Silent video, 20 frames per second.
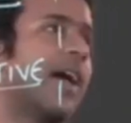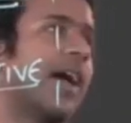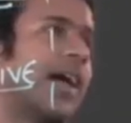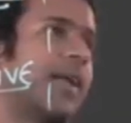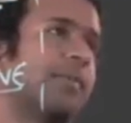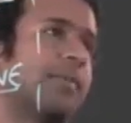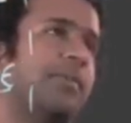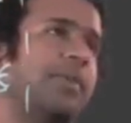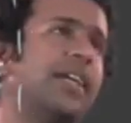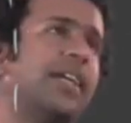
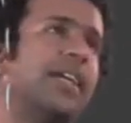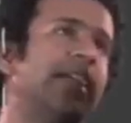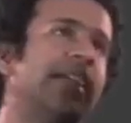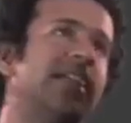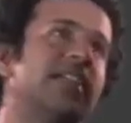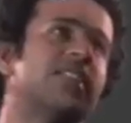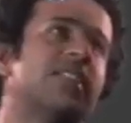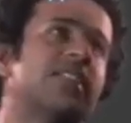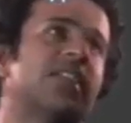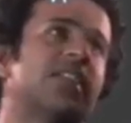and
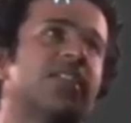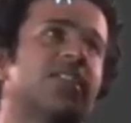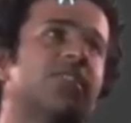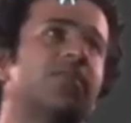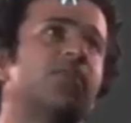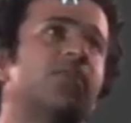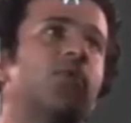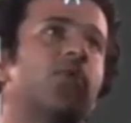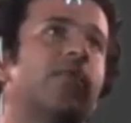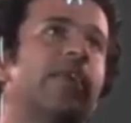B is
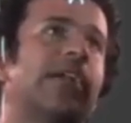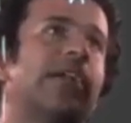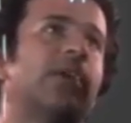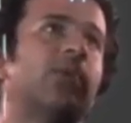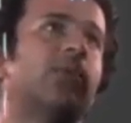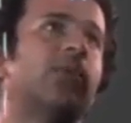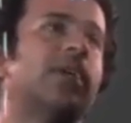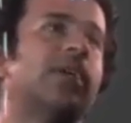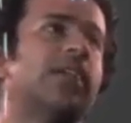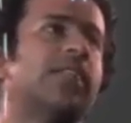moving
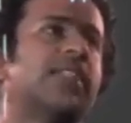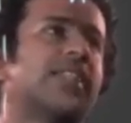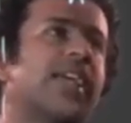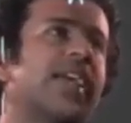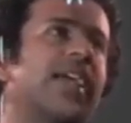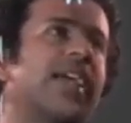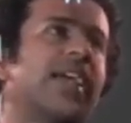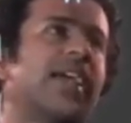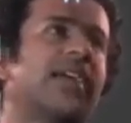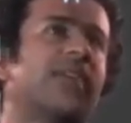towards
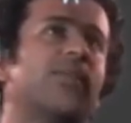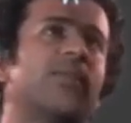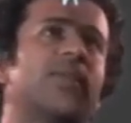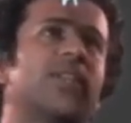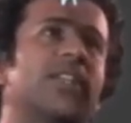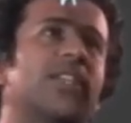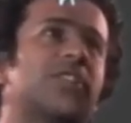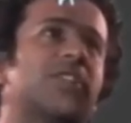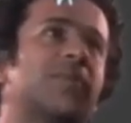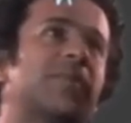A
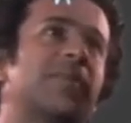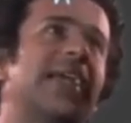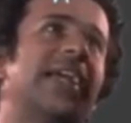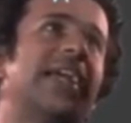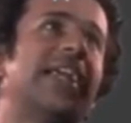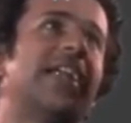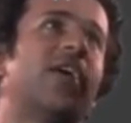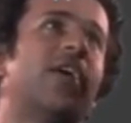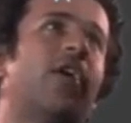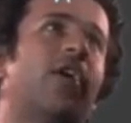with the
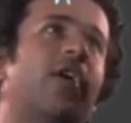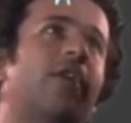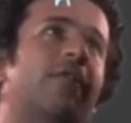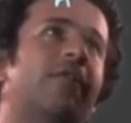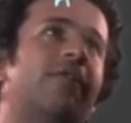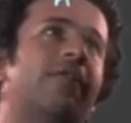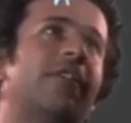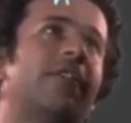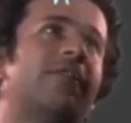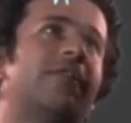speed
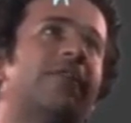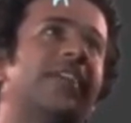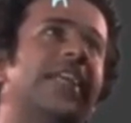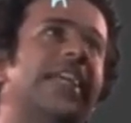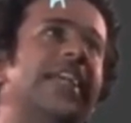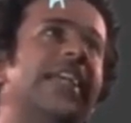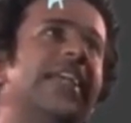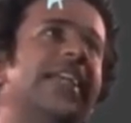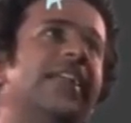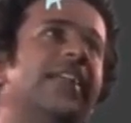of
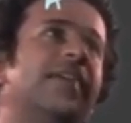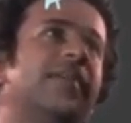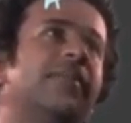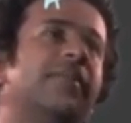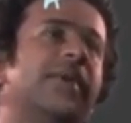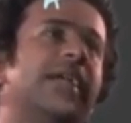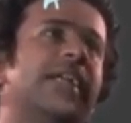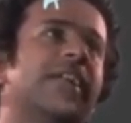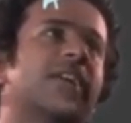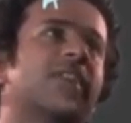15
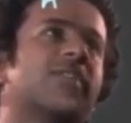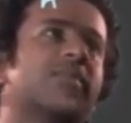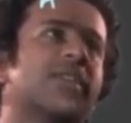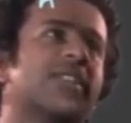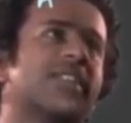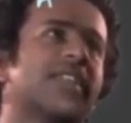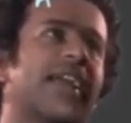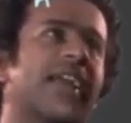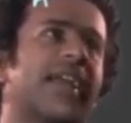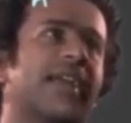meters per
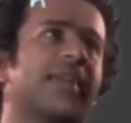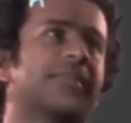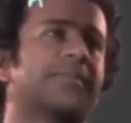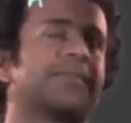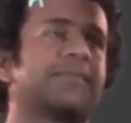second.